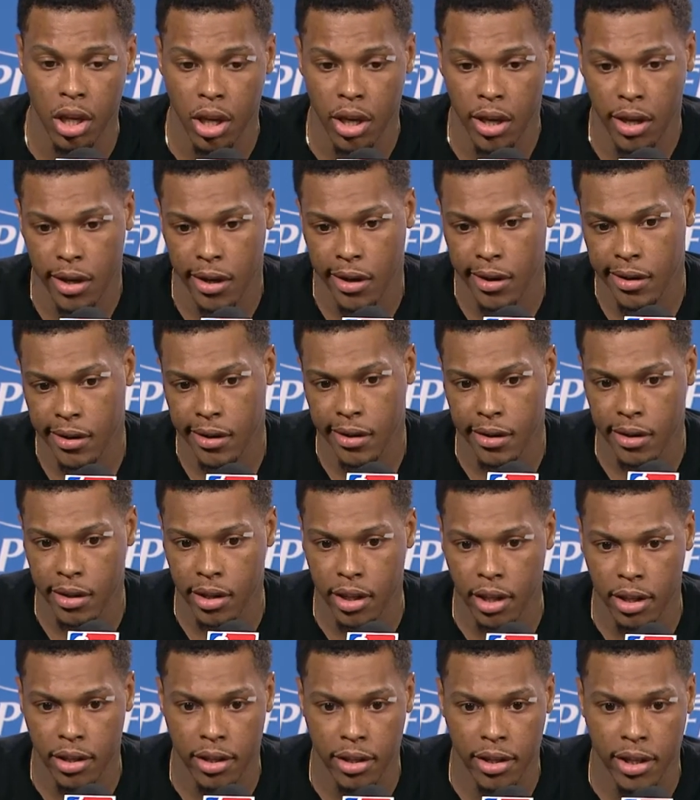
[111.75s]
And then the,
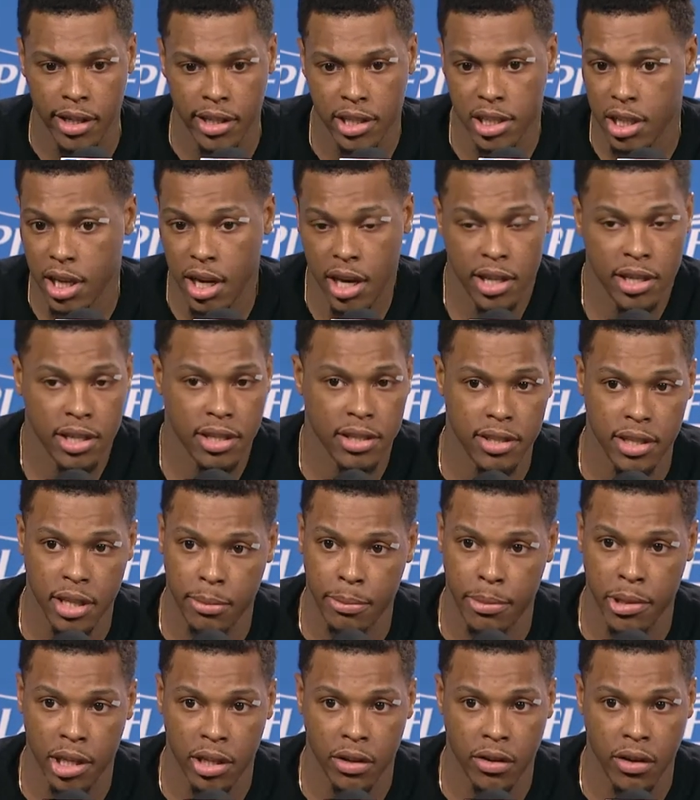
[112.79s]
the next shot, I just said, "Be
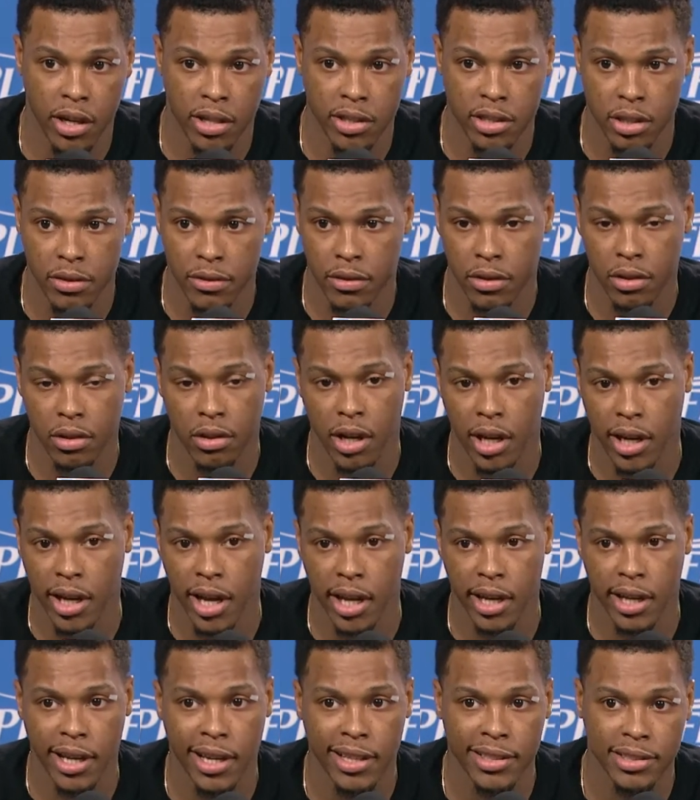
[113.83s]
aggressive." And, you know, I kind of
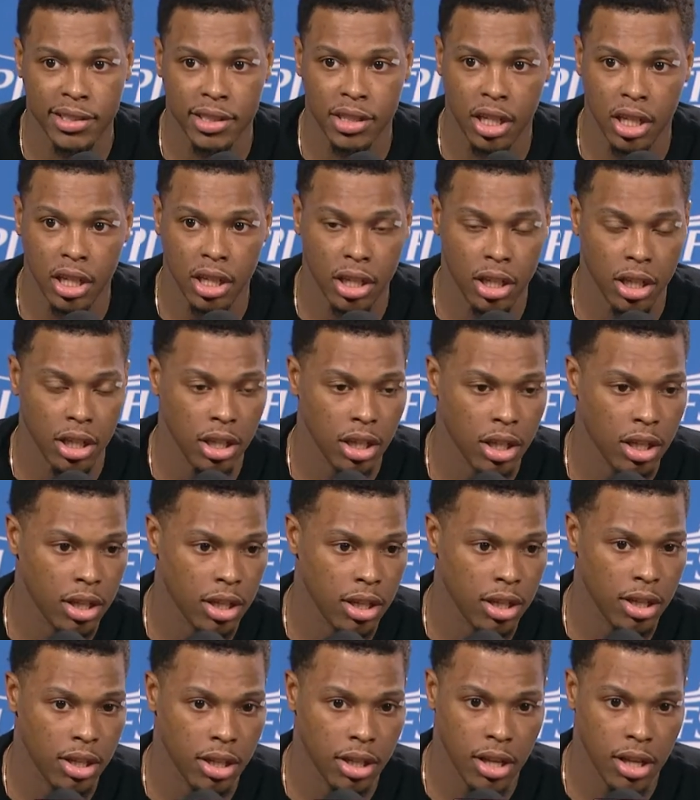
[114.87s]
got stuck, and then